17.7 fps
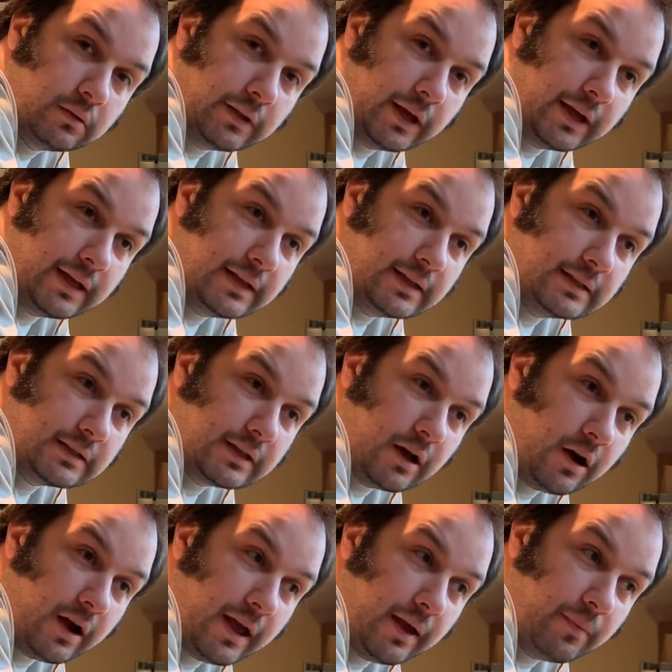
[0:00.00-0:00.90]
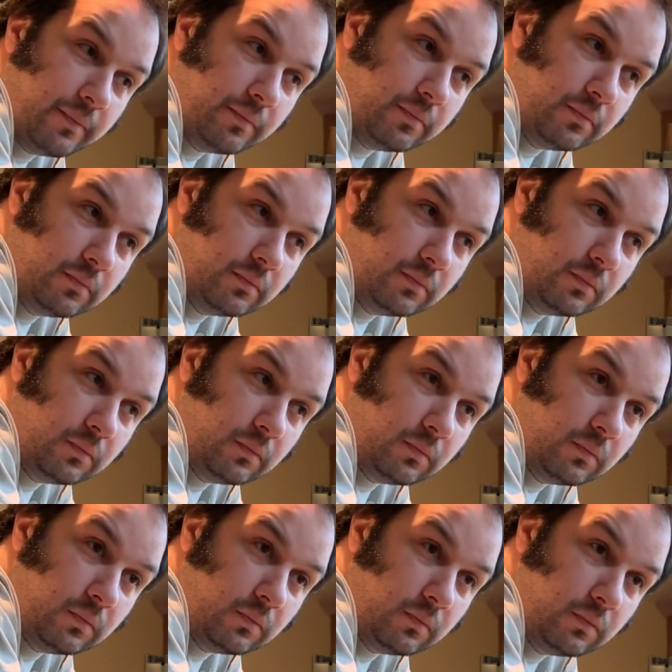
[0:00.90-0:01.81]
That is, I am
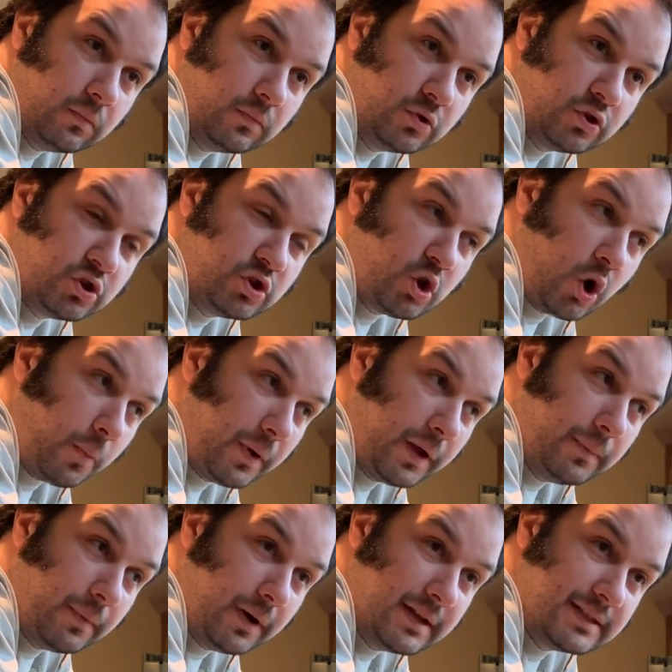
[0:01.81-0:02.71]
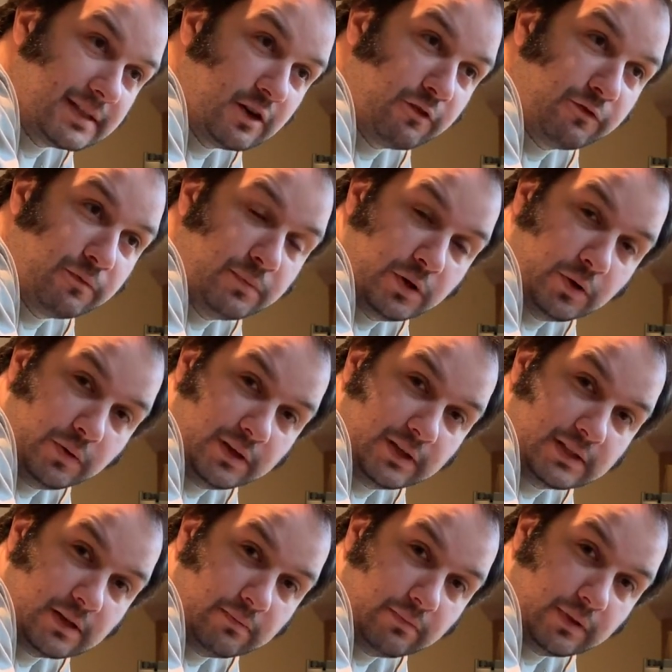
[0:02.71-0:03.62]
stopping myself from
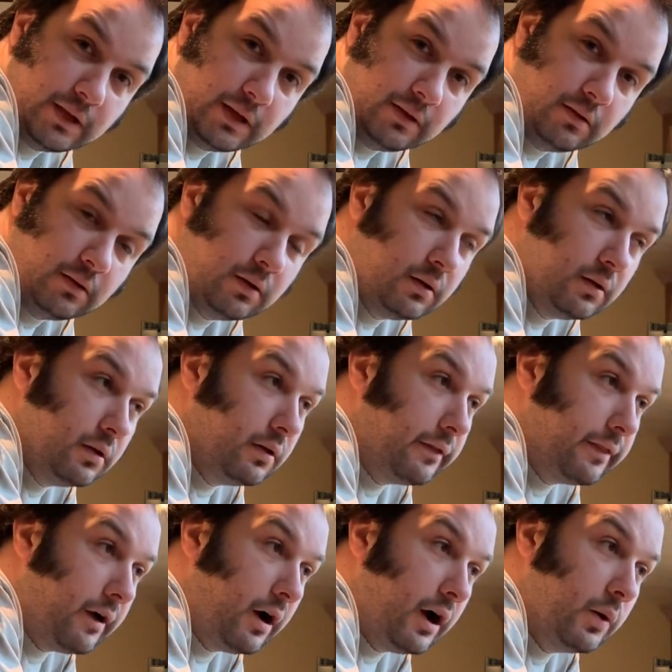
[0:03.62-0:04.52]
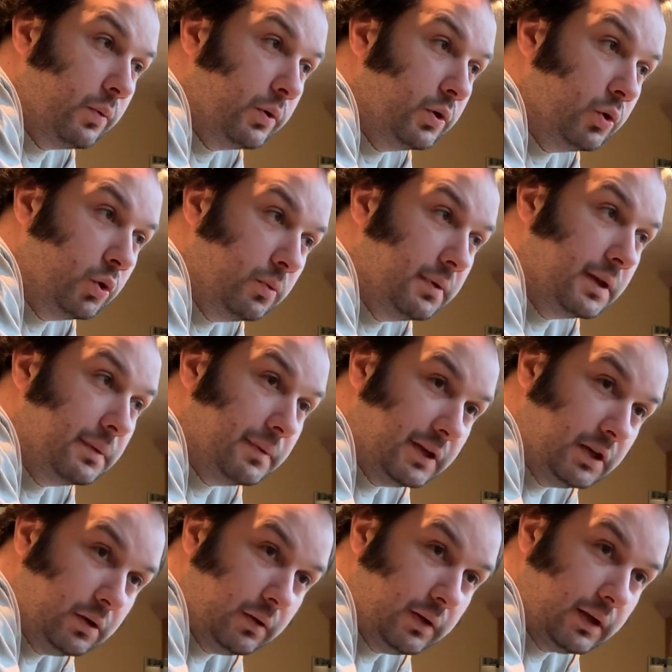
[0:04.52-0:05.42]
doing something that I would normally
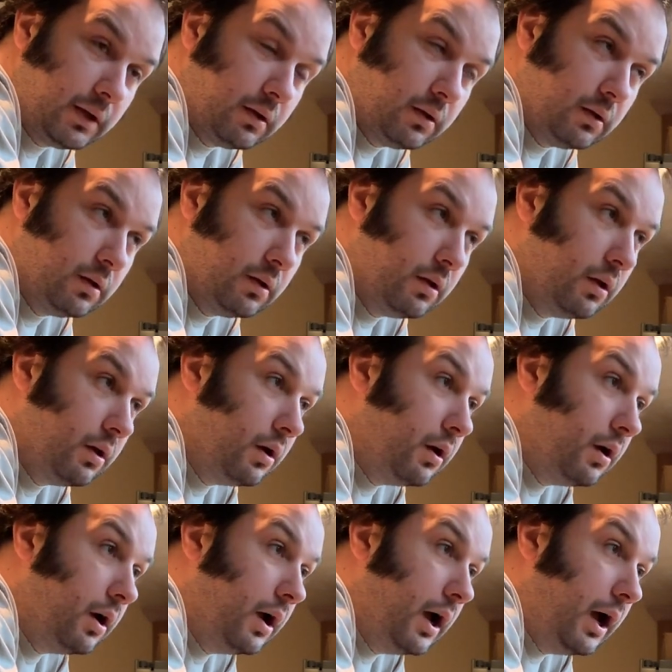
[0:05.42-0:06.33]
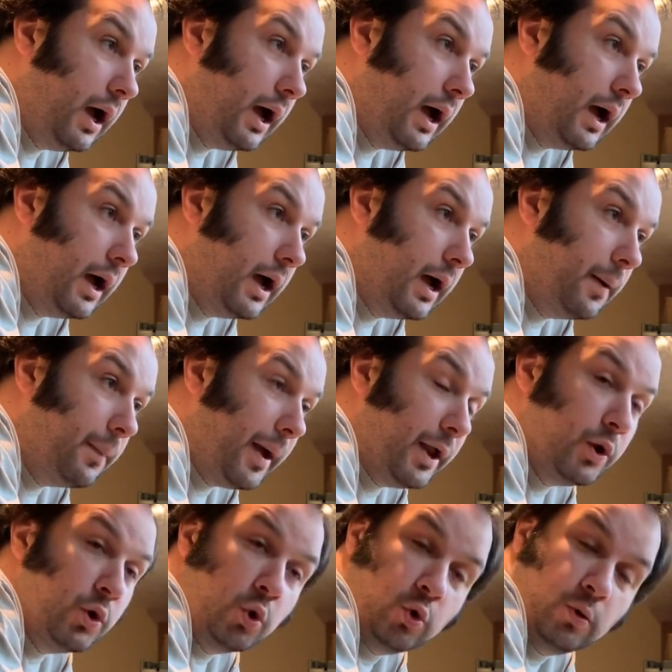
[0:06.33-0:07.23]
be doing. Um,
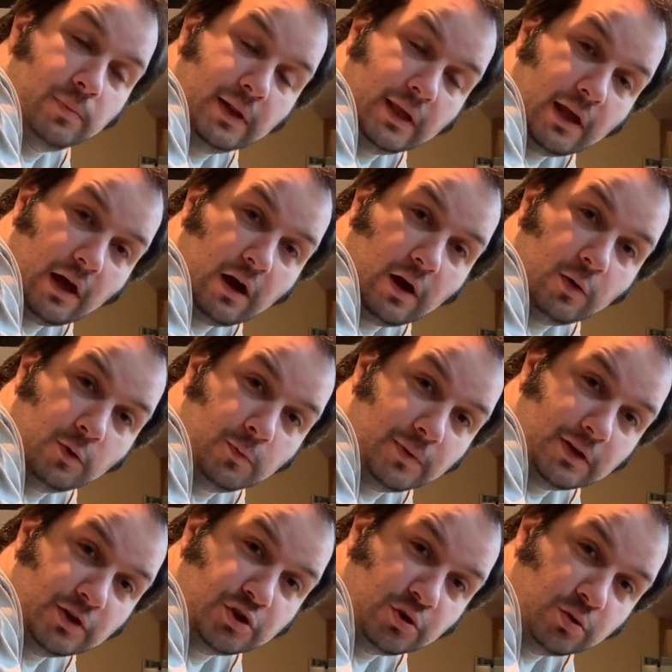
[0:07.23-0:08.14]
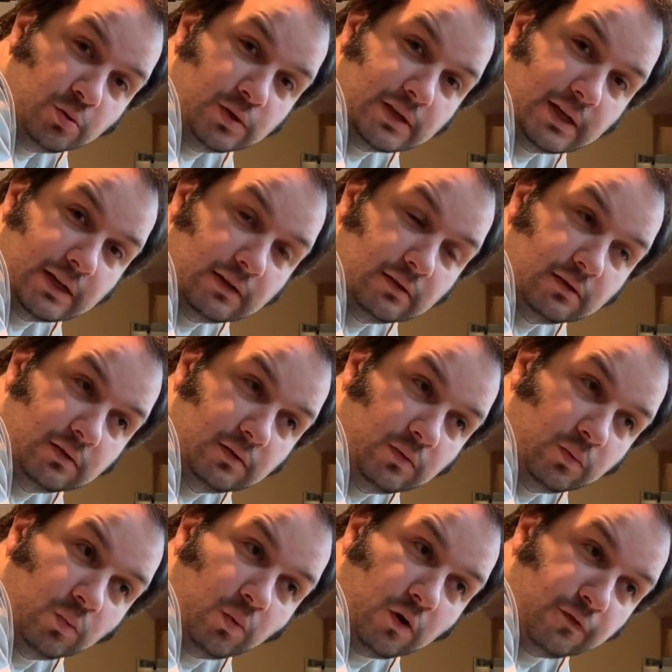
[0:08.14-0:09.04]
and normally I would be choosing
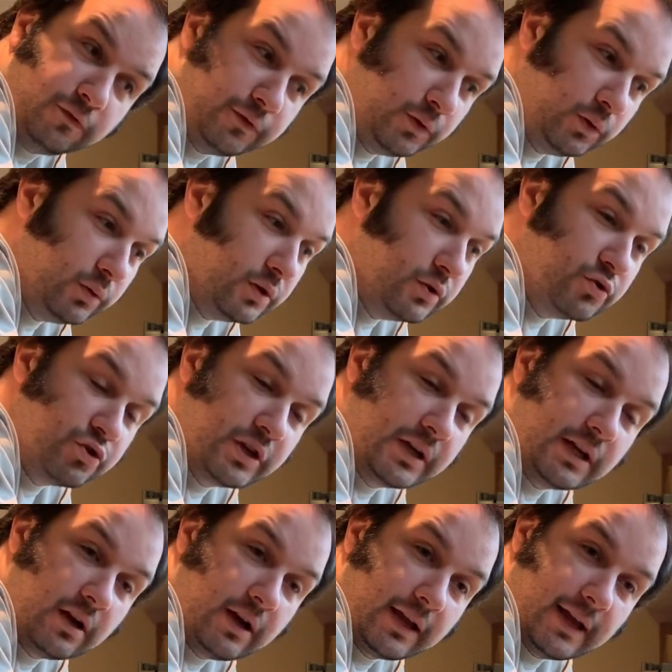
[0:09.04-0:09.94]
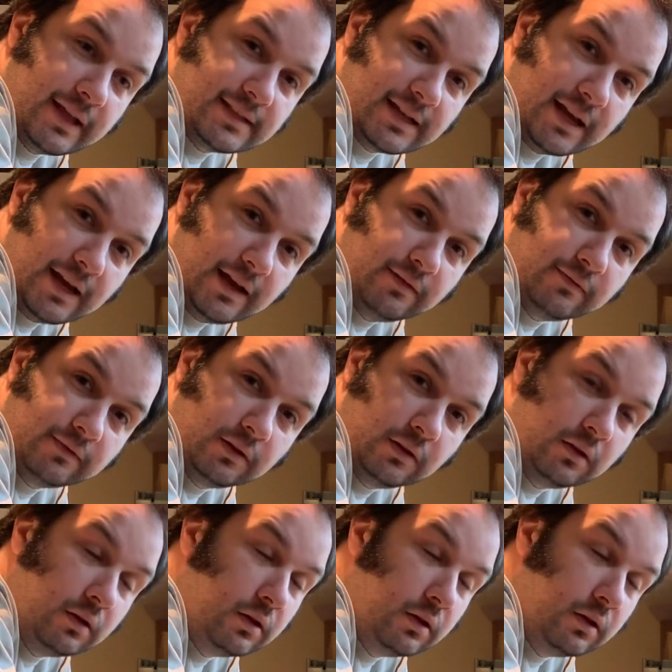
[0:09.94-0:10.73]
what food and drink I get to have.